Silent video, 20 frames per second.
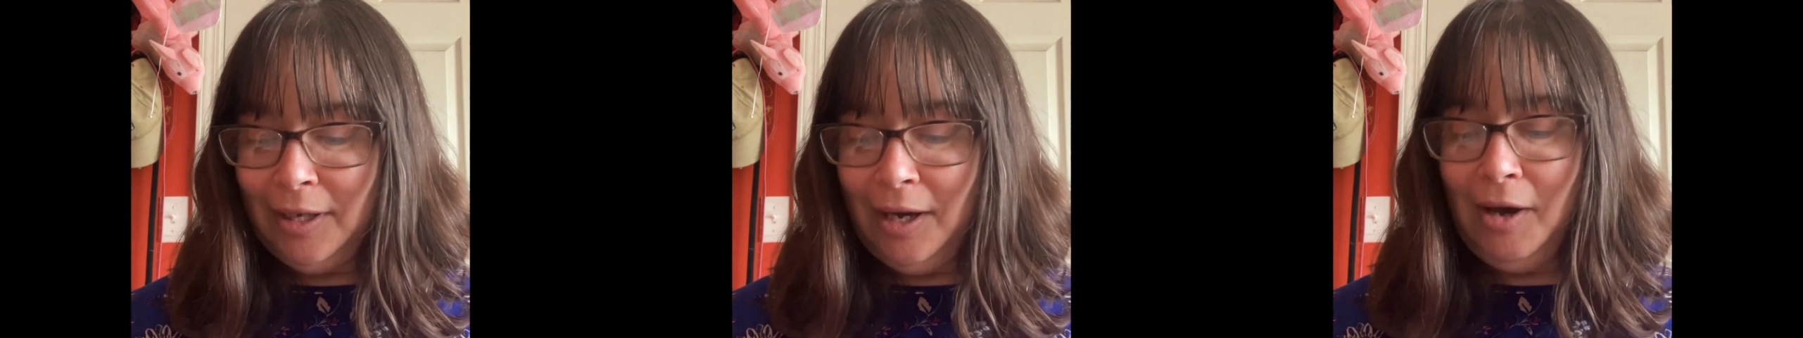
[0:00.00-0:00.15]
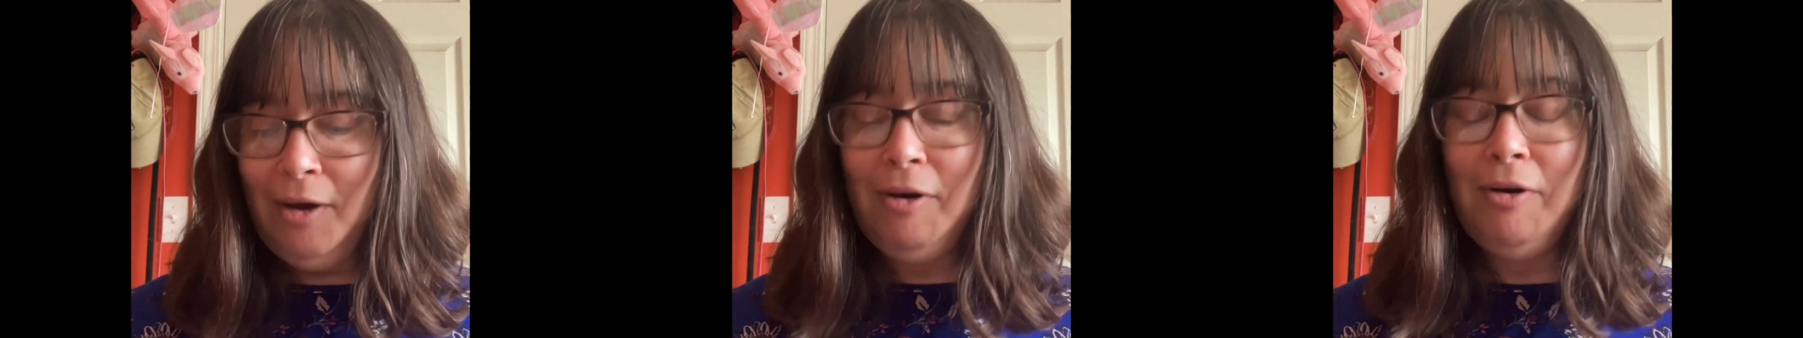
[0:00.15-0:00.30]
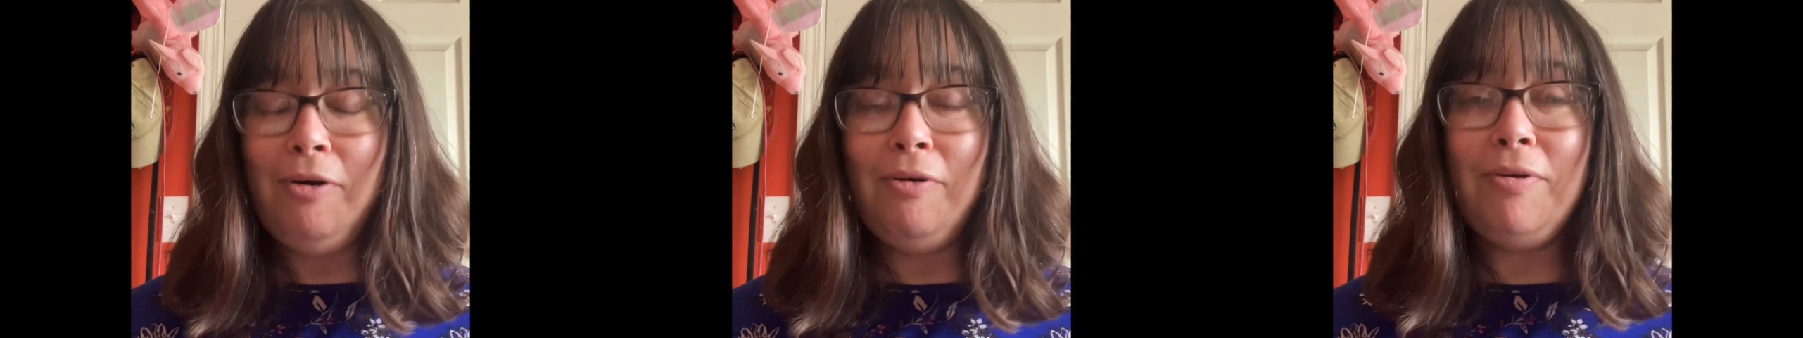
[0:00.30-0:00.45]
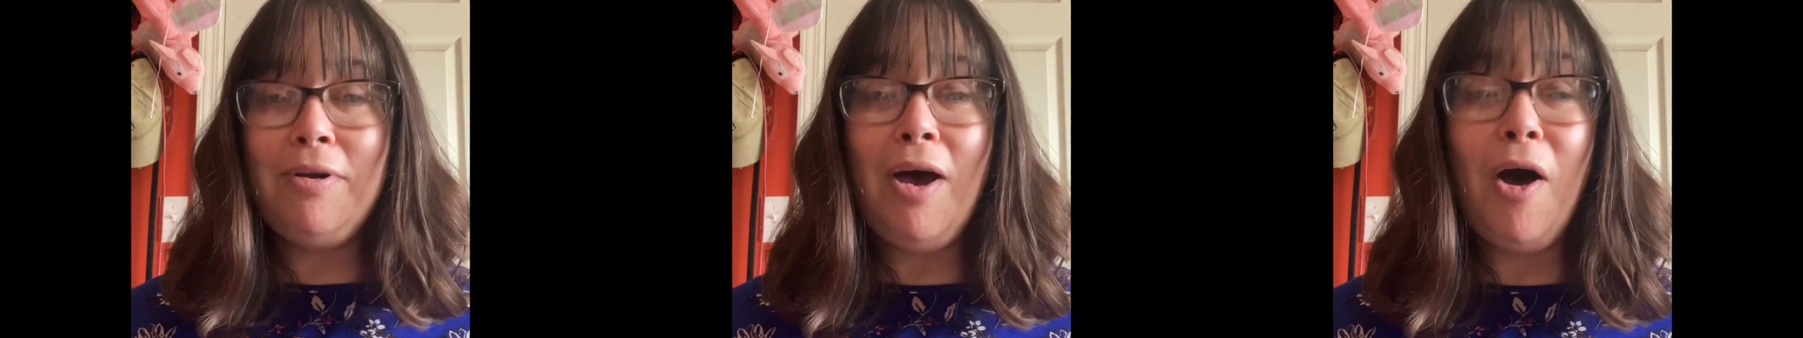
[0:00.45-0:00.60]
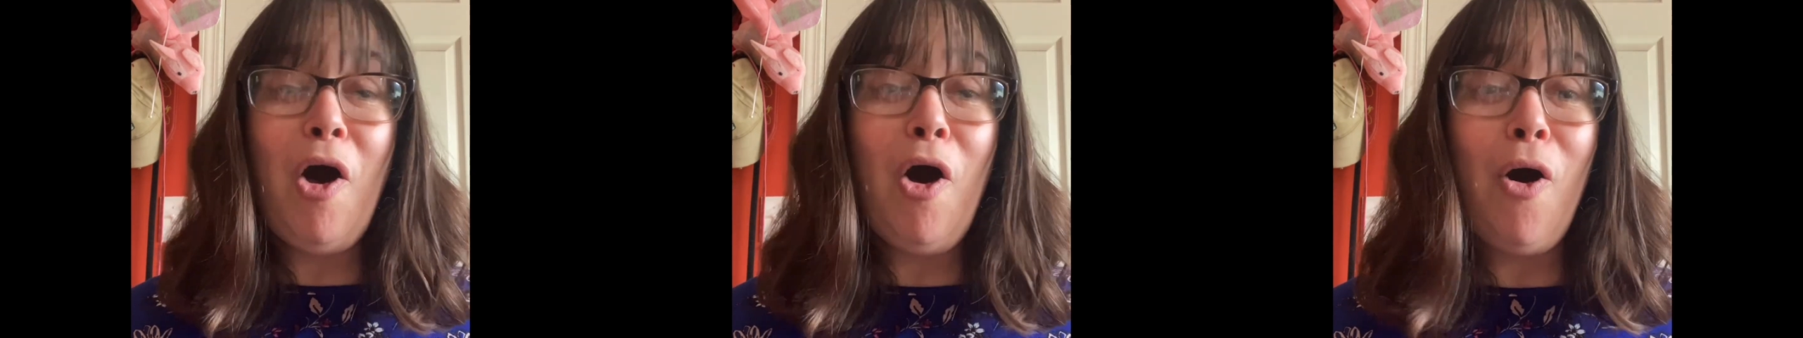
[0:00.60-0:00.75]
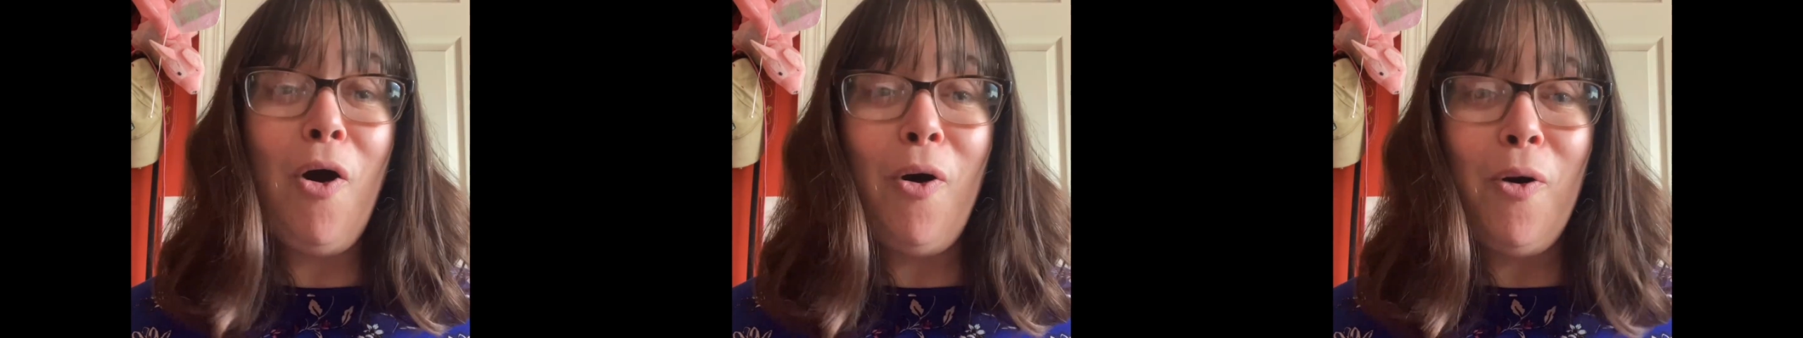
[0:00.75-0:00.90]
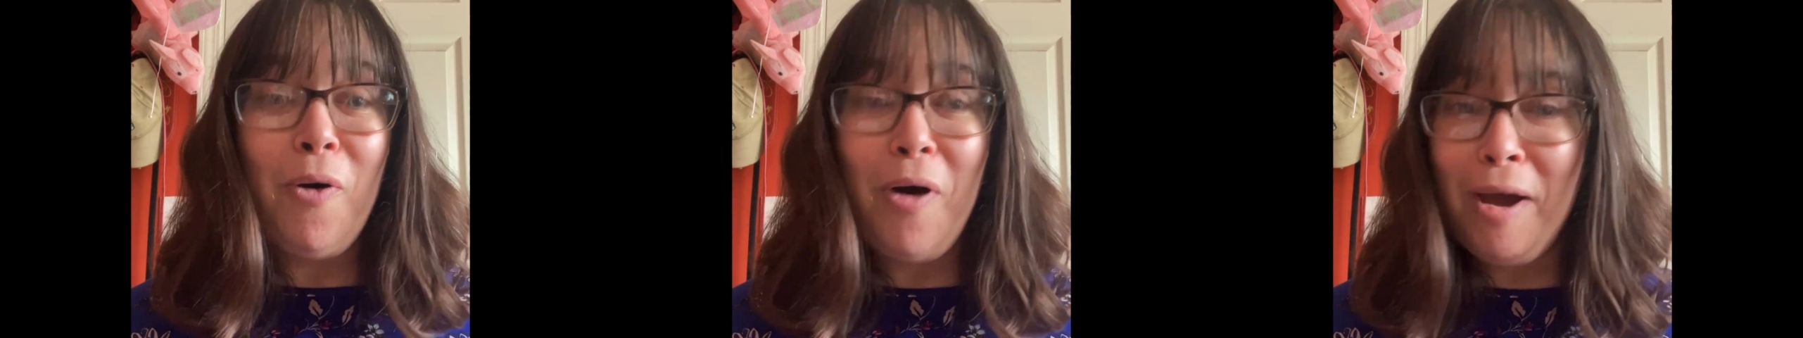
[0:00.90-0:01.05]
Oh
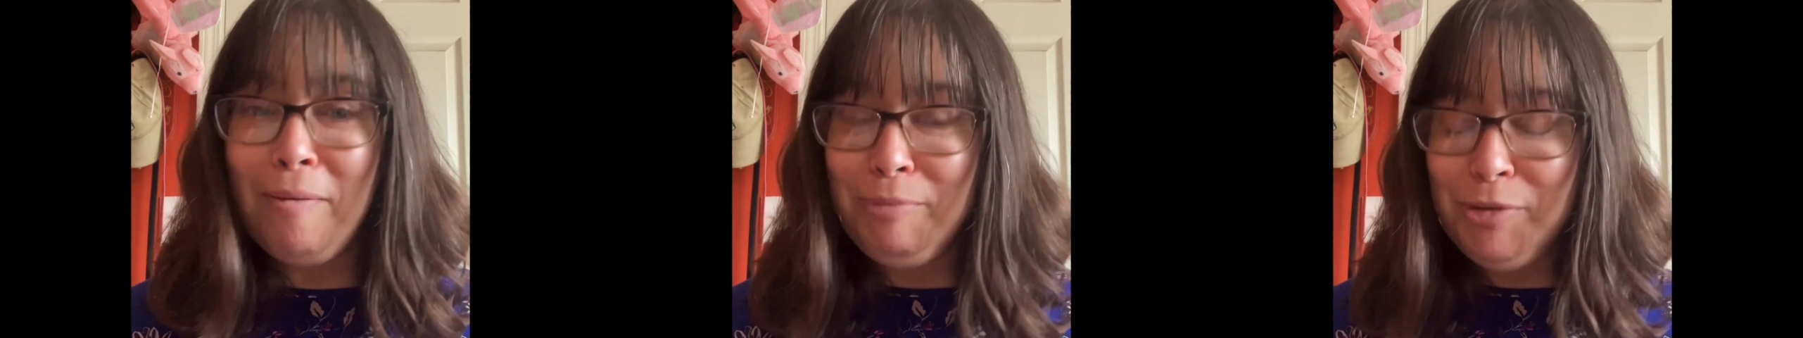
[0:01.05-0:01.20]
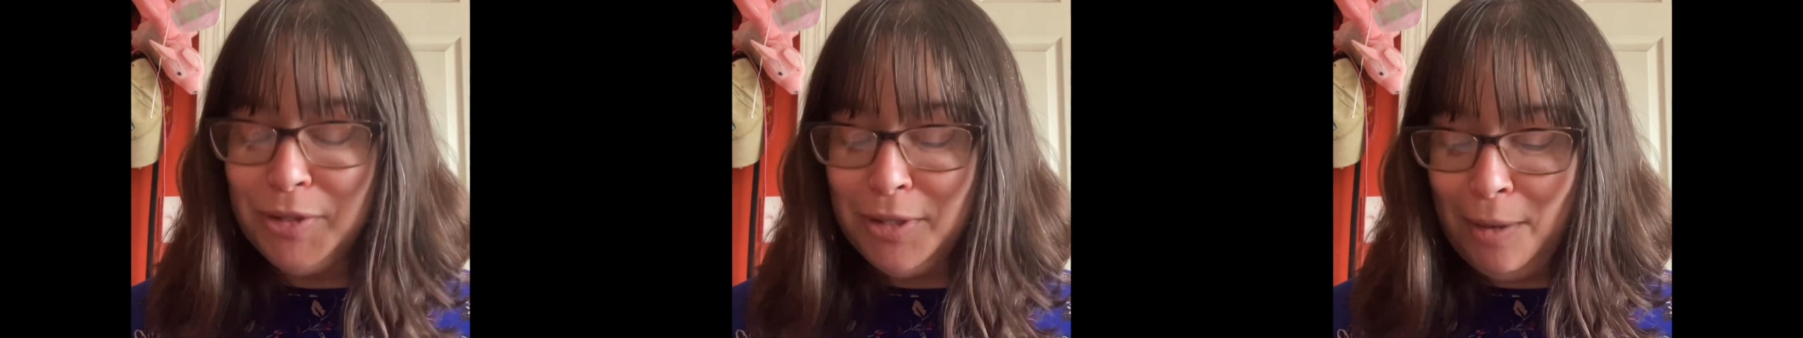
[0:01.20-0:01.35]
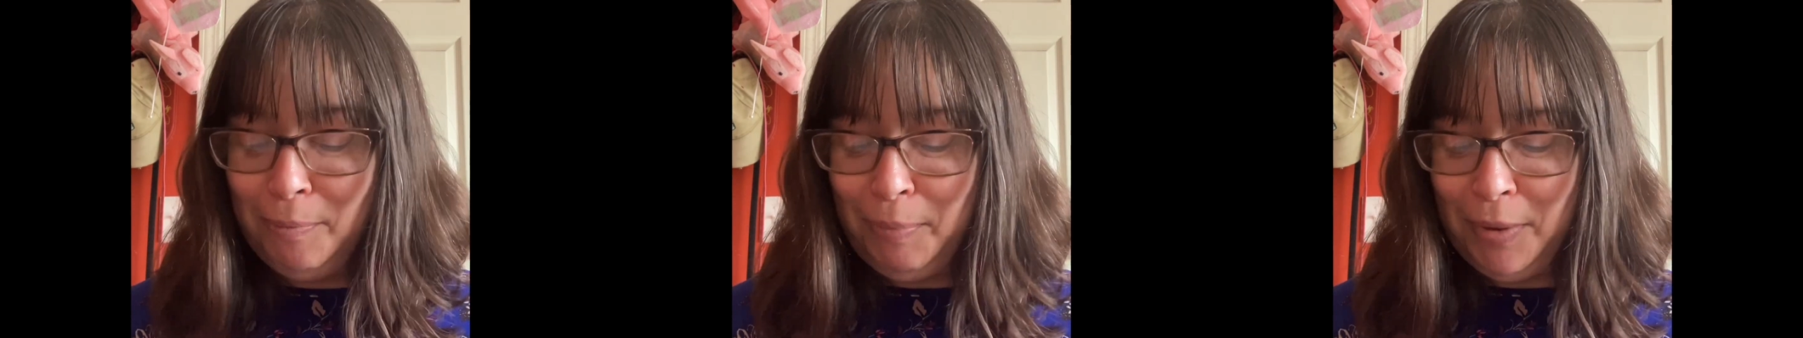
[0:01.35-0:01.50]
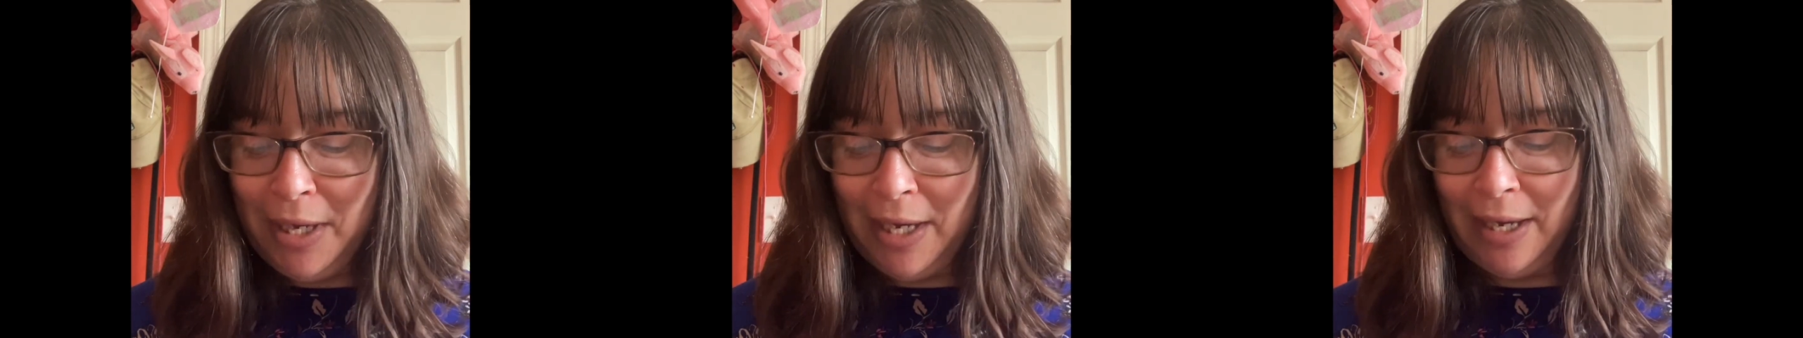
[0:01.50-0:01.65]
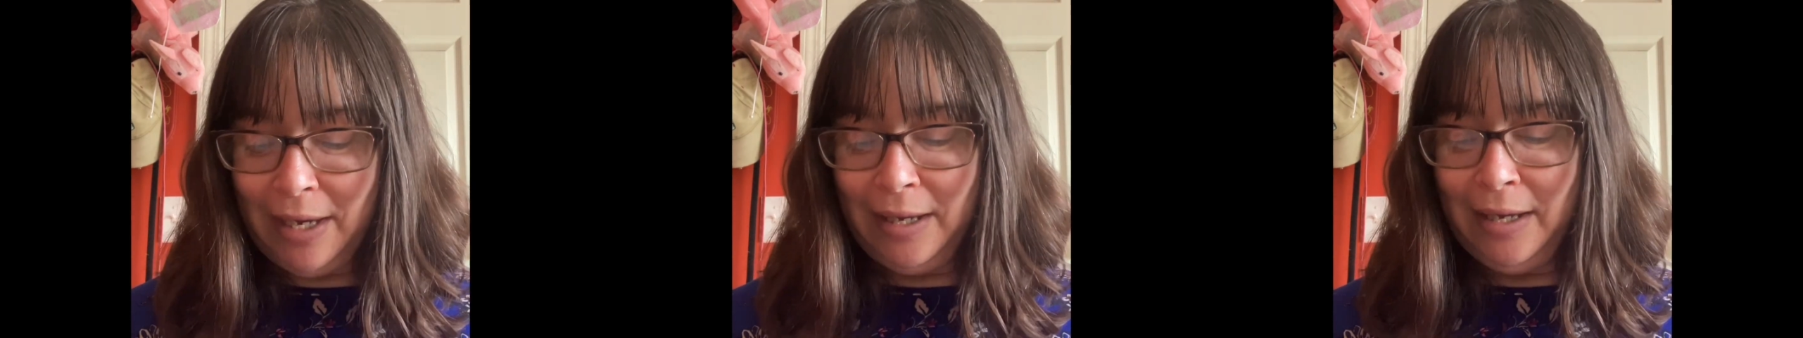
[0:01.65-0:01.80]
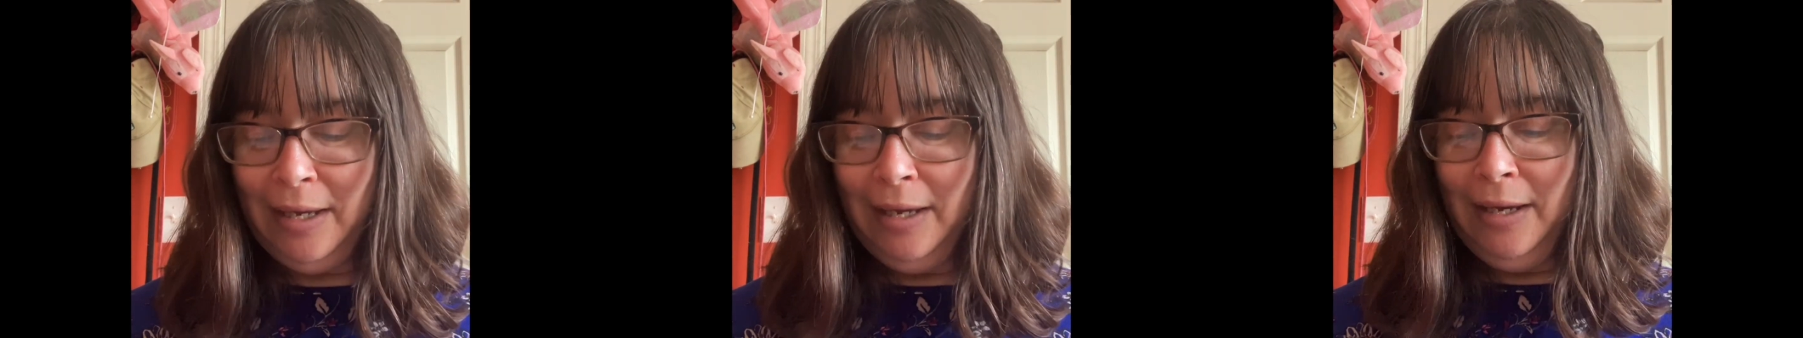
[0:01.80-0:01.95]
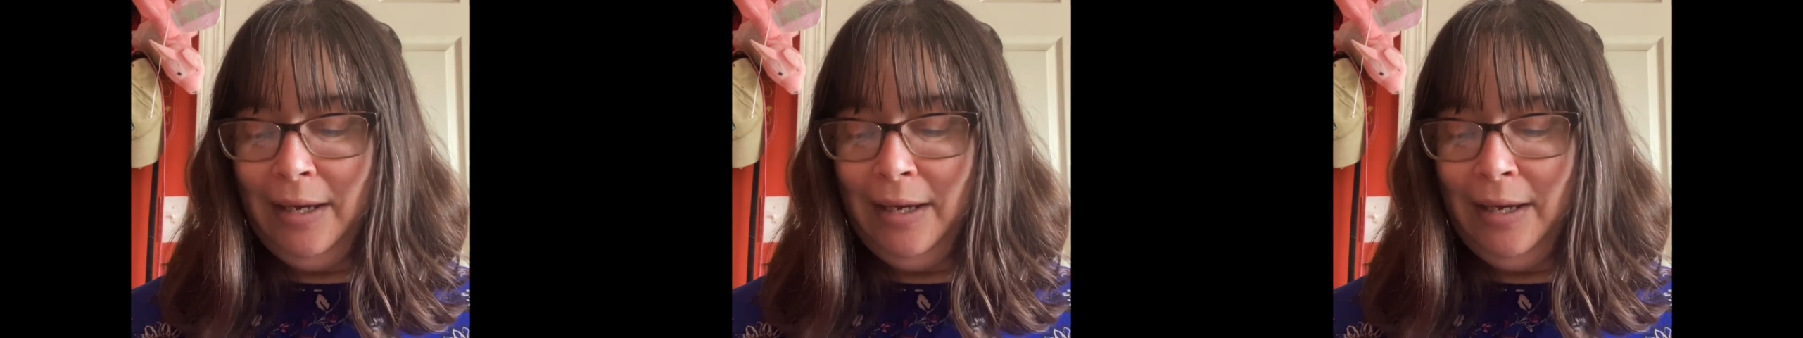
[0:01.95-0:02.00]
no, I'm slipping.